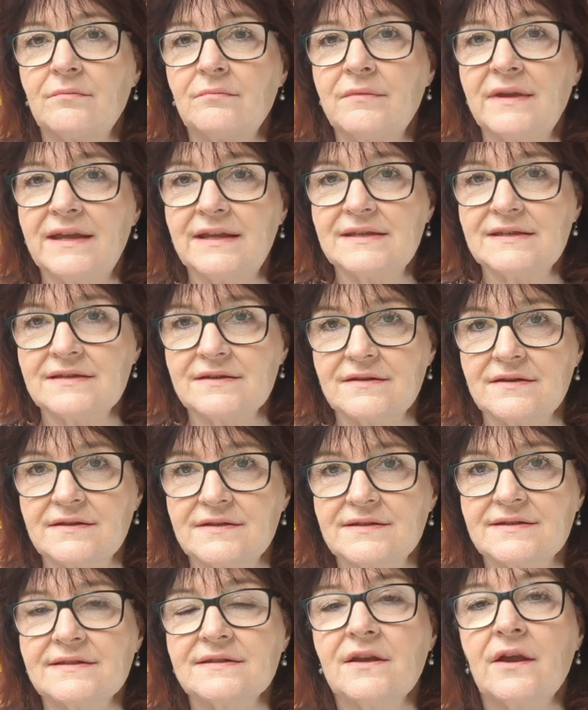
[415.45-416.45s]

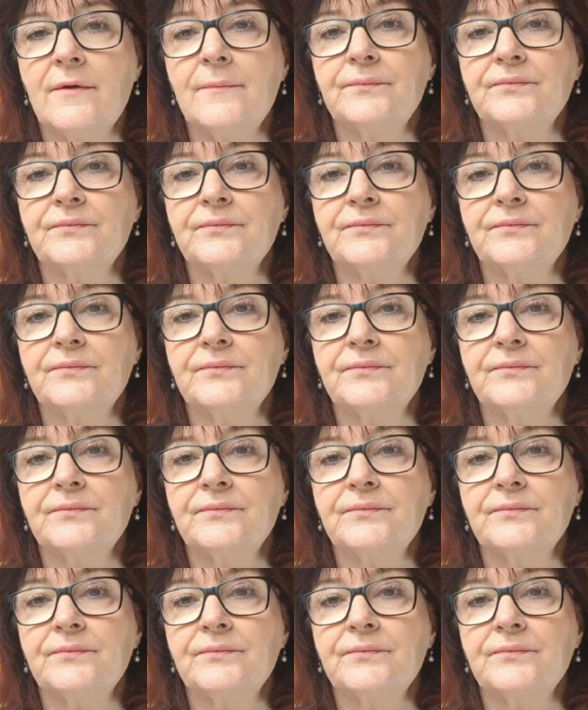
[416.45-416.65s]
meters